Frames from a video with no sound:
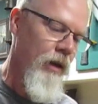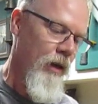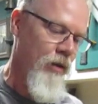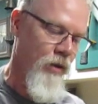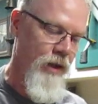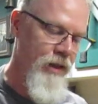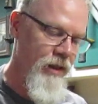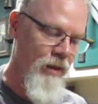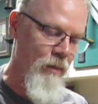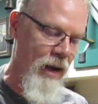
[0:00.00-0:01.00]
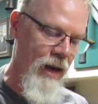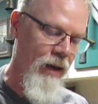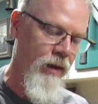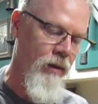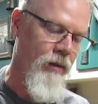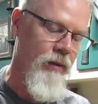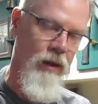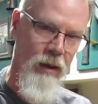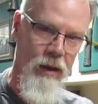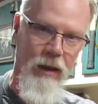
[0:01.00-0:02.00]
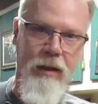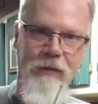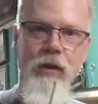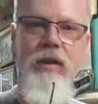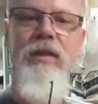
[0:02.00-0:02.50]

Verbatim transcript: they're easy to make uh, if you can